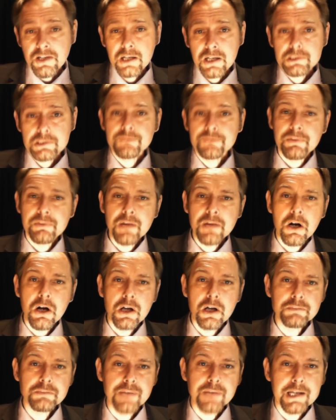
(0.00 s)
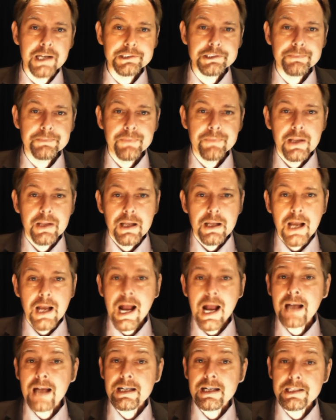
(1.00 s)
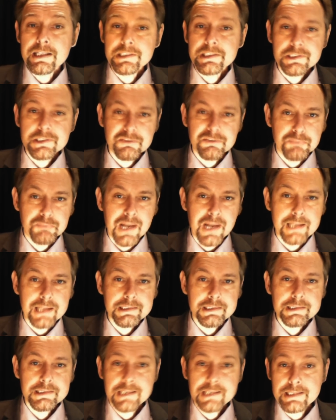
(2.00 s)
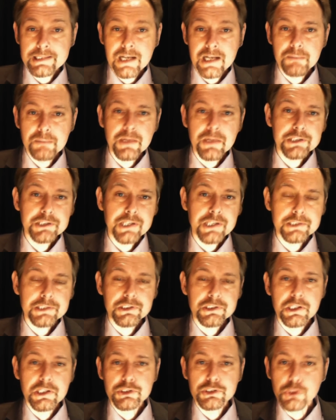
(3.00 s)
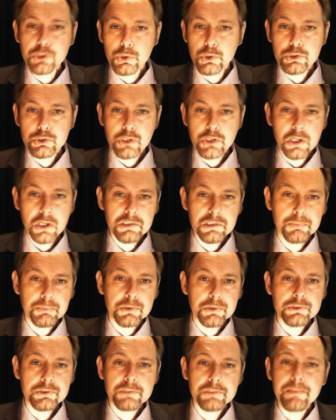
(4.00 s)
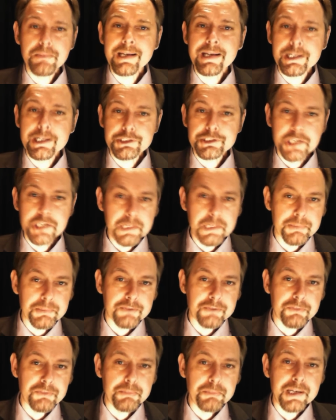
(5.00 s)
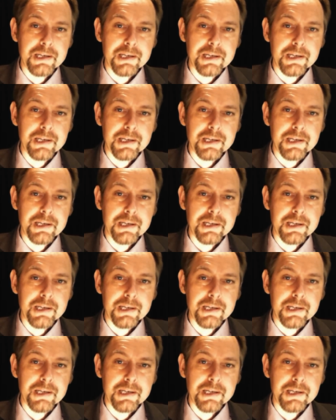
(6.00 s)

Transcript: First, from our homepage, Analysts have plans set out by Chancellor George Osborne to make it cheaper for